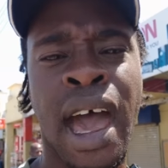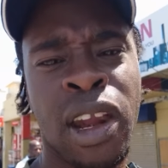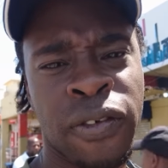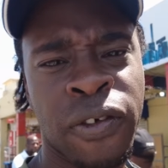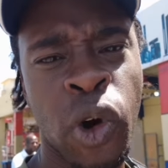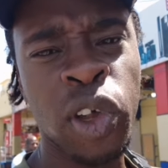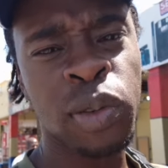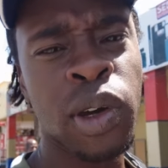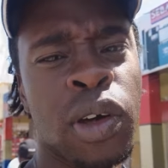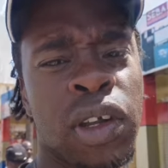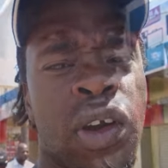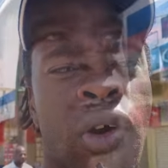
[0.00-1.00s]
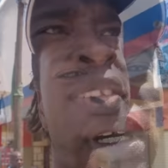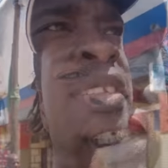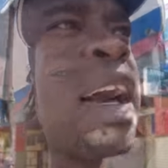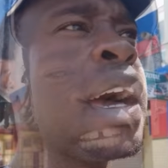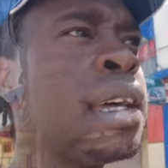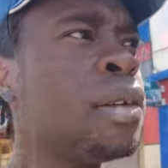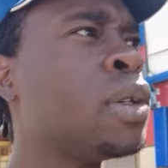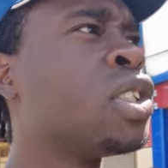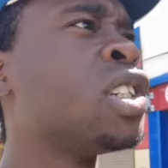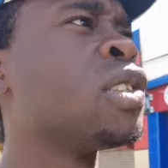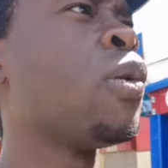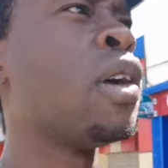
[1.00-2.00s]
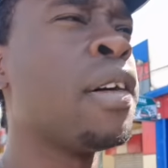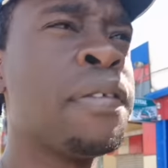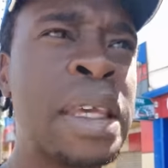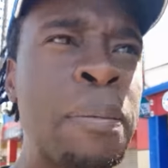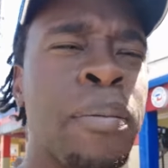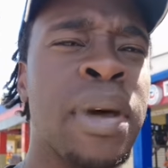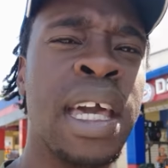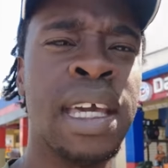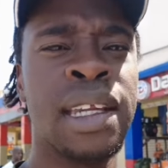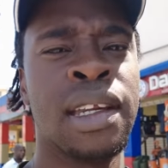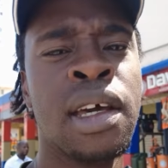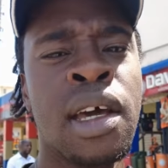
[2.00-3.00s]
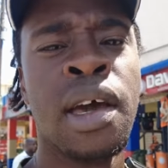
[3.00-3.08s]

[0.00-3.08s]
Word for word: And of course, we're going to go inside, which is one of the main